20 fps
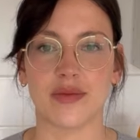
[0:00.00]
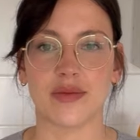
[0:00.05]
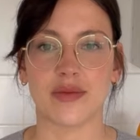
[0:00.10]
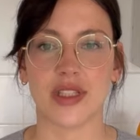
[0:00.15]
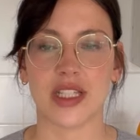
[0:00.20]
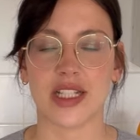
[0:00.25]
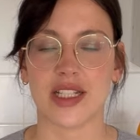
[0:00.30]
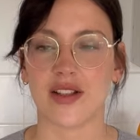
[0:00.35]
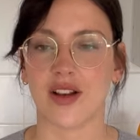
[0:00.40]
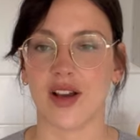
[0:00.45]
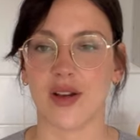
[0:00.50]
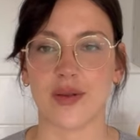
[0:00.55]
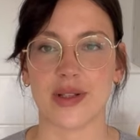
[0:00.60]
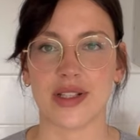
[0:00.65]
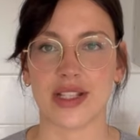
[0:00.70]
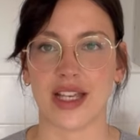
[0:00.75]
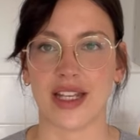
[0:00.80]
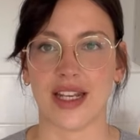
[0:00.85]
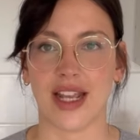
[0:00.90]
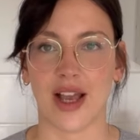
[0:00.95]
this guy was
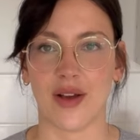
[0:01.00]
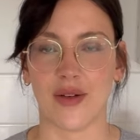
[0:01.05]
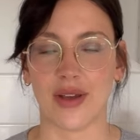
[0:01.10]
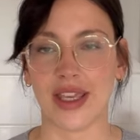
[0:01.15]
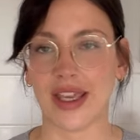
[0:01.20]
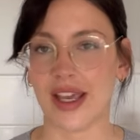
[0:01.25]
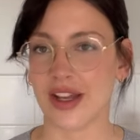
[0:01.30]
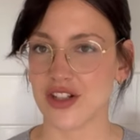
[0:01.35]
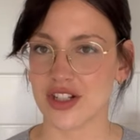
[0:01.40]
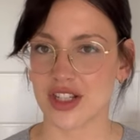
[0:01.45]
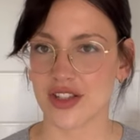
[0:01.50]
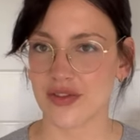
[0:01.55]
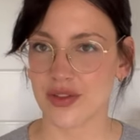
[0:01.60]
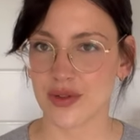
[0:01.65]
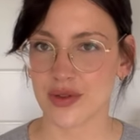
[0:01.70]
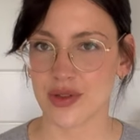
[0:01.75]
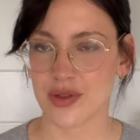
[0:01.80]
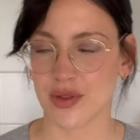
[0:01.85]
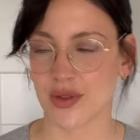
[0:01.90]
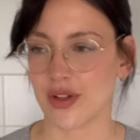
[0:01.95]
saying how he actually
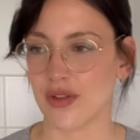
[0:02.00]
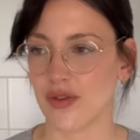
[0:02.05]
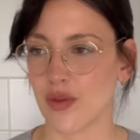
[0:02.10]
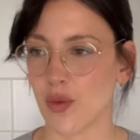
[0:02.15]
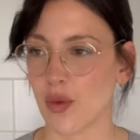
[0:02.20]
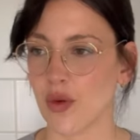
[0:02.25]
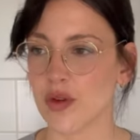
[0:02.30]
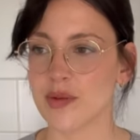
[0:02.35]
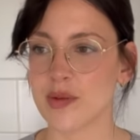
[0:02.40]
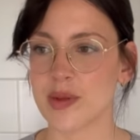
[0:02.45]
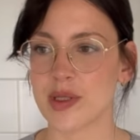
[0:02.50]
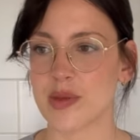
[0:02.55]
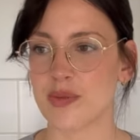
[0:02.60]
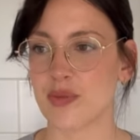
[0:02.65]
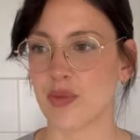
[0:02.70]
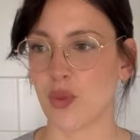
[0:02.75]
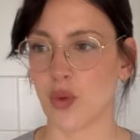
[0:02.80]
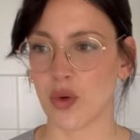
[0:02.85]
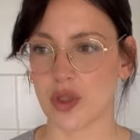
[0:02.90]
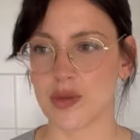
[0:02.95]
feels sorry for wasps.
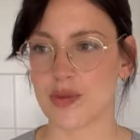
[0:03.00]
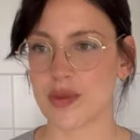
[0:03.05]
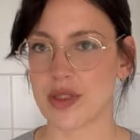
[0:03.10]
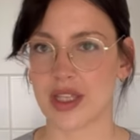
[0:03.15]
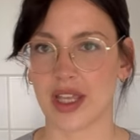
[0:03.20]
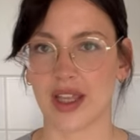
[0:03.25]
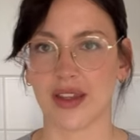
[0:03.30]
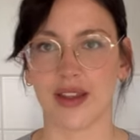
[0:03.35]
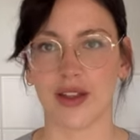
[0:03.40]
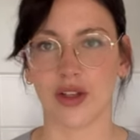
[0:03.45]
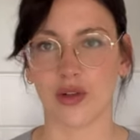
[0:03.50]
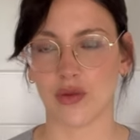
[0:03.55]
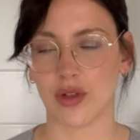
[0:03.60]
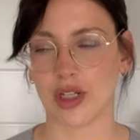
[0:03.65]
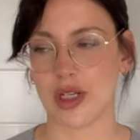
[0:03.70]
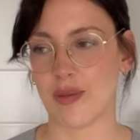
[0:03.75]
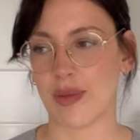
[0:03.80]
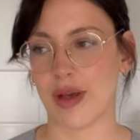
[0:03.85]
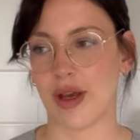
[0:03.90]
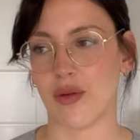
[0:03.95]
Wasps get like a really
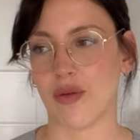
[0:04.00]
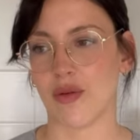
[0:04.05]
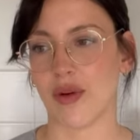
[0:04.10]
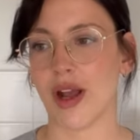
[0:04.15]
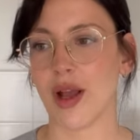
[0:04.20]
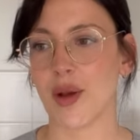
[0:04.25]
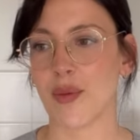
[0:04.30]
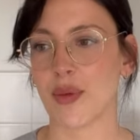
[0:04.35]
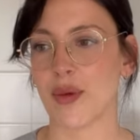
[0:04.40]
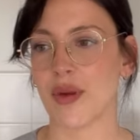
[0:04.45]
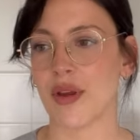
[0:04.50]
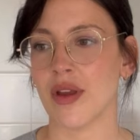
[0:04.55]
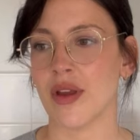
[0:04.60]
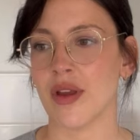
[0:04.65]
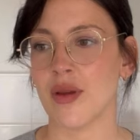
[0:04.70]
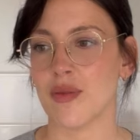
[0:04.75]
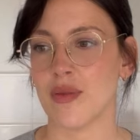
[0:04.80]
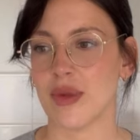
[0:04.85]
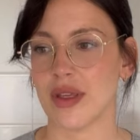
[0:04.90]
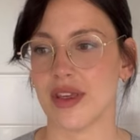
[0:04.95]
bad rap
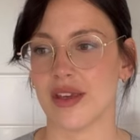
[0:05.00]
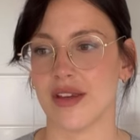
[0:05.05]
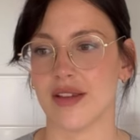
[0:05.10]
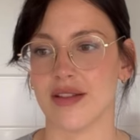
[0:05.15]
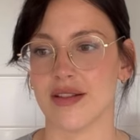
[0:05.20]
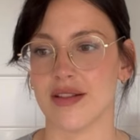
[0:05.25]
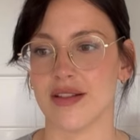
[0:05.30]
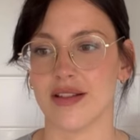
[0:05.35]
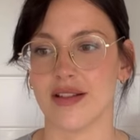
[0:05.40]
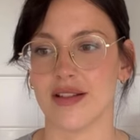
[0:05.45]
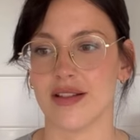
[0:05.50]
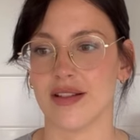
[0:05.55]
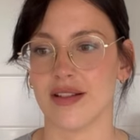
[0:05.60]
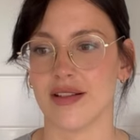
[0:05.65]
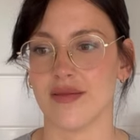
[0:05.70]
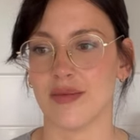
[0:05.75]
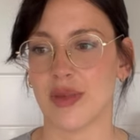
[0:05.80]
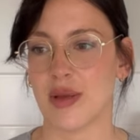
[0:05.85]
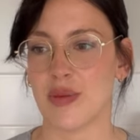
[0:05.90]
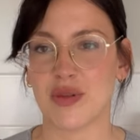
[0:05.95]
because
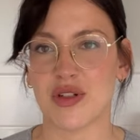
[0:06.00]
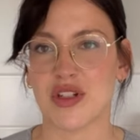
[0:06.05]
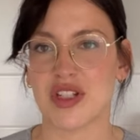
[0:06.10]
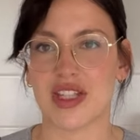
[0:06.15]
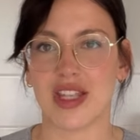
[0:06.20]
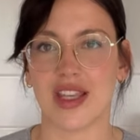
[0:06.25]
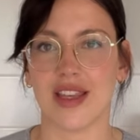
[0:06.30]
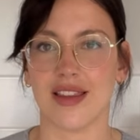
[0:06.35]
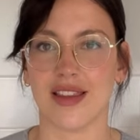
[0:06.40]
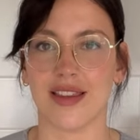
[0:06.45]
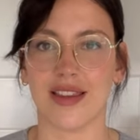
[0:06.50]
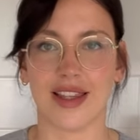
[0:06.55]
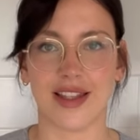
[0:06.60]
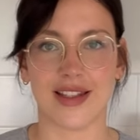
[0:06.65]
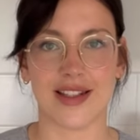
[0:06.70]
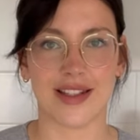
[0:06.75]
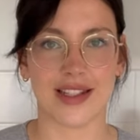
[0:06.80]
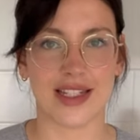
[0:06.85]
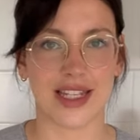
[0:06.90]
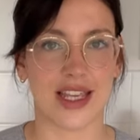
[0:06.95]
people just think that they
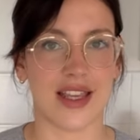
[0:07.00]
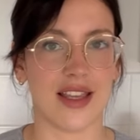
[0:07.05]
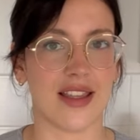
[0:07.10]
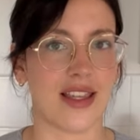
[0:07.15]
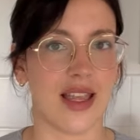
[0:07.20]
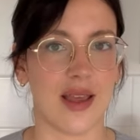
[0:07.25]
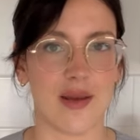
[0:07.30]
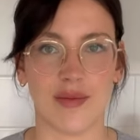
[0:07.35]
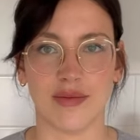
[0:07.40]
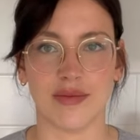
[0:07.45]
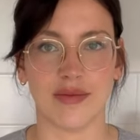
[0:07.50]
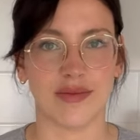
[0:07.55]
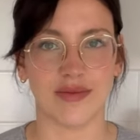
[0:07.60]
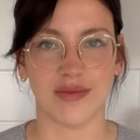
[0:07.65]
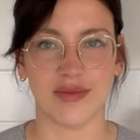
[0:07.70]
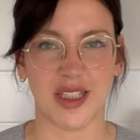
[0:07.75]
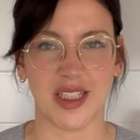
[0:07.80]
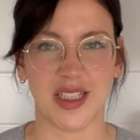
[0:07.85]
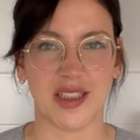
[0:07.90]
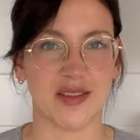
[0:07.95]
sting and
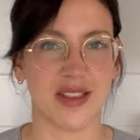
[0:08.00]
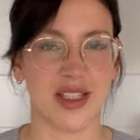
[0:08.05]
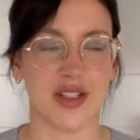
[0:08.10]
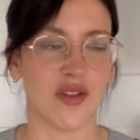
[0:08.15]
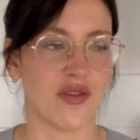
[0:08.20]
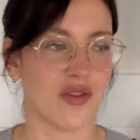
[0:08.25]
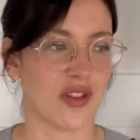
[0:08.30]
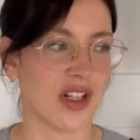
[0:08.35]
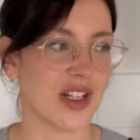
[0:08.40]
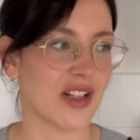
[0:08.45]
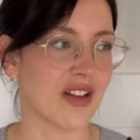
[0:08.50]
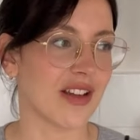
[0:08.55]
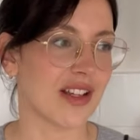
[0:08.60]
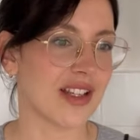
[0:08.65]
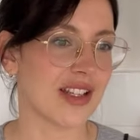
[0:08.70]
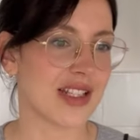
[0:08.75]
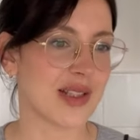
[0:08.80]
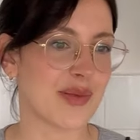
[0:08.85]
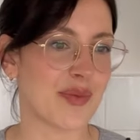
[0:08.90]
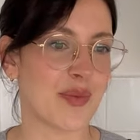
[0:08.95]
they're not very nice.
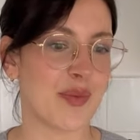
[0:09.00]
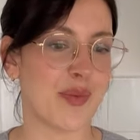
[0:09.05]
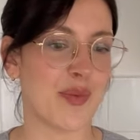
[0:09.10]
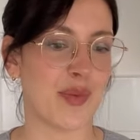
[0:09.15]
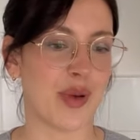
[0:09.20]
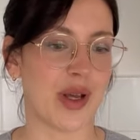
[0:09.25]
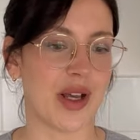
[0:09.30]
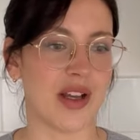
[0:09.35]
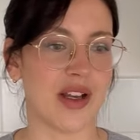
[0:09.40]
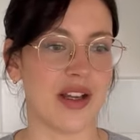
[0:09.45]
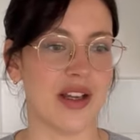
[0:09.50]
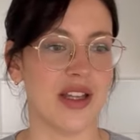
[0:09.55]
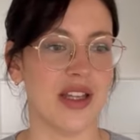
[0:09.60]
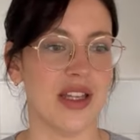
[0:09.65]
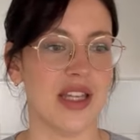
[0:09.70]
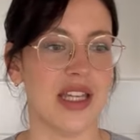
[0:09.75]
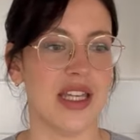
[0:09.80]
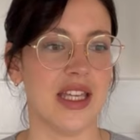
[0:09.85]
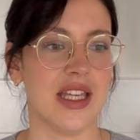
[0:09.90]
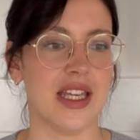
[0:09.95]
But
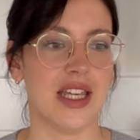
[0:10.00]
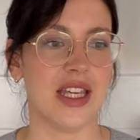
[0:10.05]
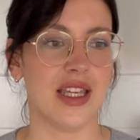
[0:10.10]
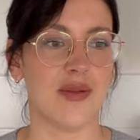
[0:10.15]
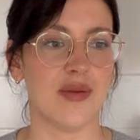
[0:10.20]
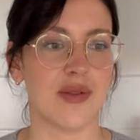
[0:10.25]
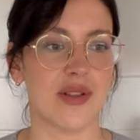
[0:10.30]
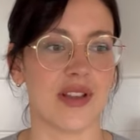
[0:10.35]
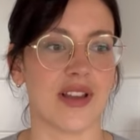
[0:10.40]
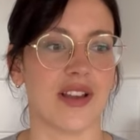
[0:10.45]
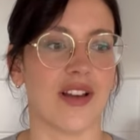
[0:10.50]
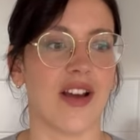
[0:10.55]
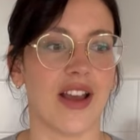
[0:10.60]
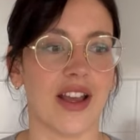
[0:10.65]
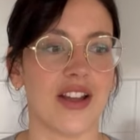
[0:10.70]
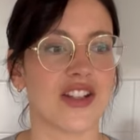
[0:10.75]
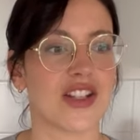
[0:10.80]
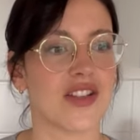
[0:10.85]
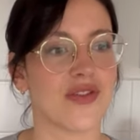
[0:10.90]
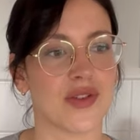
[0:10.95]
he was like, I
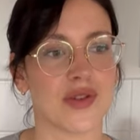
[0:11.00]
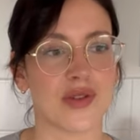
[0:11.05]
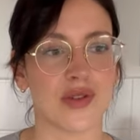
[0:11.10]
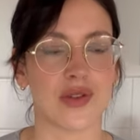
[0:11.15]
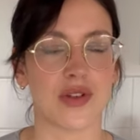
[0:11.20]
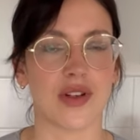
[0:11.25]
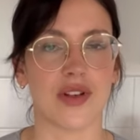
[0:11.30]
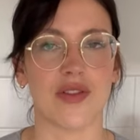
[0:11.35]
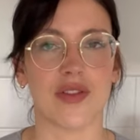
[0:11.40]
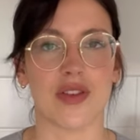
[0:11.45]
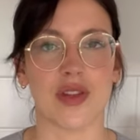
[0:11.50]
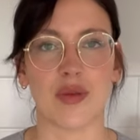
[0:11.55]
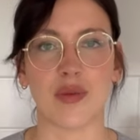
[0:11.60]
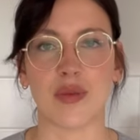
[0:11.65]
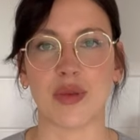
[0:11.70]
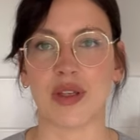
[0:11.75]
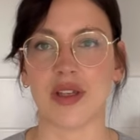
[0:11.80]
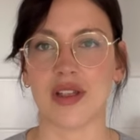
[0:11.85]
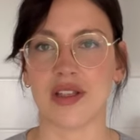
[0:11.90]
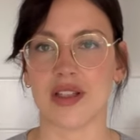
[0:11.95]
actually feel sorry for them
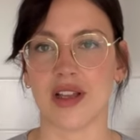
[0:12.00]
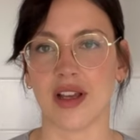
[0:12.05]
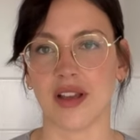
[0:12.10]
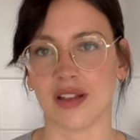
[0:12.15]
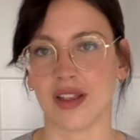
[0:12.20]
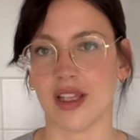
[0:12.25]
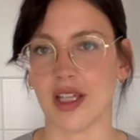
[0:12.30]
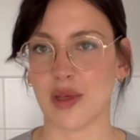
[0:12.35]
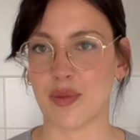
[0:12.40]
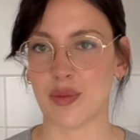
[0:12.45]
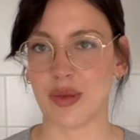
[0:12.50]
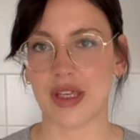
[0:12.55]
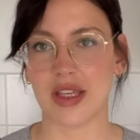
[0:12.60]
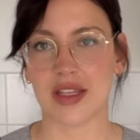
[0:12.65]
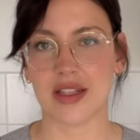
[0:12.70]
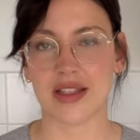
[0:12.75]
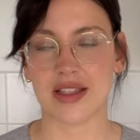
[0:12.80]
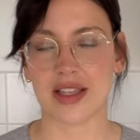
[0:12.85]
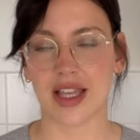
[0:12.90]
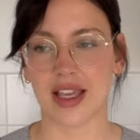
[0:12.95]
because unlike
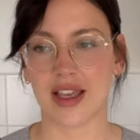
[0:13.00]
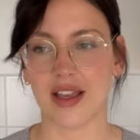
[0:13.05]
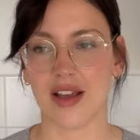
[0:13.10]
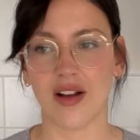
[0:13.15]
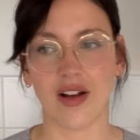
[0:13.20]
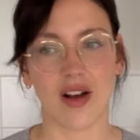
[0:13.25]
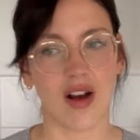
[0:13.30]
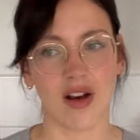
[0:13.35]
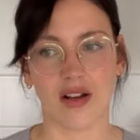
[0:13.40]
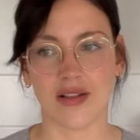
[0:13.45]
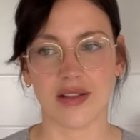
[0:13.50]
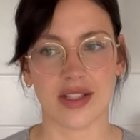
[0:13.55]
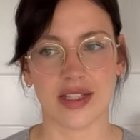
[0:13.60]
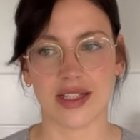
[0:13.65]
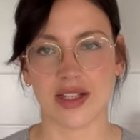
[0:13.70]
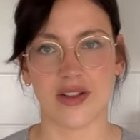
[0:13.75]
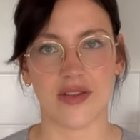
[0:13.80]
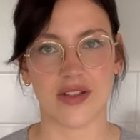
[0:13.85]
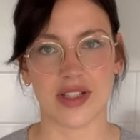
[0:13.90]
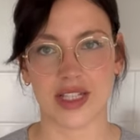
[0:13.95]
bees, they aren't
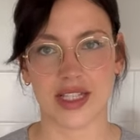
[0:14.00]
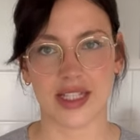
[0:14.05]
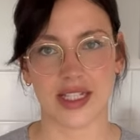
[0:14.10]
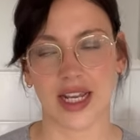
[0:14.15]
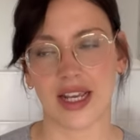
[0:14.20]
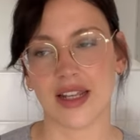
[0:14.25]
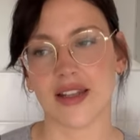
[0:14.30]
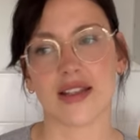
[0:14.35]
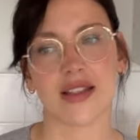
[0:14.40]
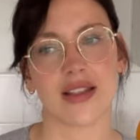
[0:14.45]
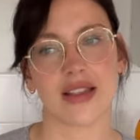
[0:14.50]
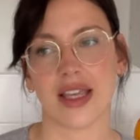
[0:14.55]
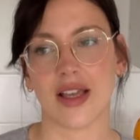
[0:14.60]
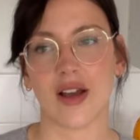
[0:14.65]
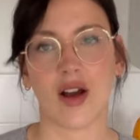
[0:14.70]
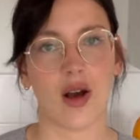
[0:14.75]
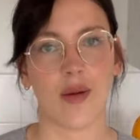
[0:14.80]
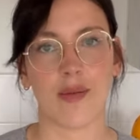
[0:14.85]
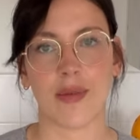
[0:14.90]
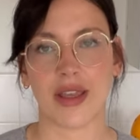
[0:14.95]
self-sustained, so they
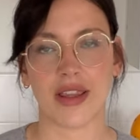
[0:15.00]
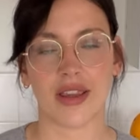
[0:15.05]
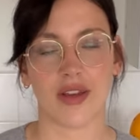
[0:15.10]
can't make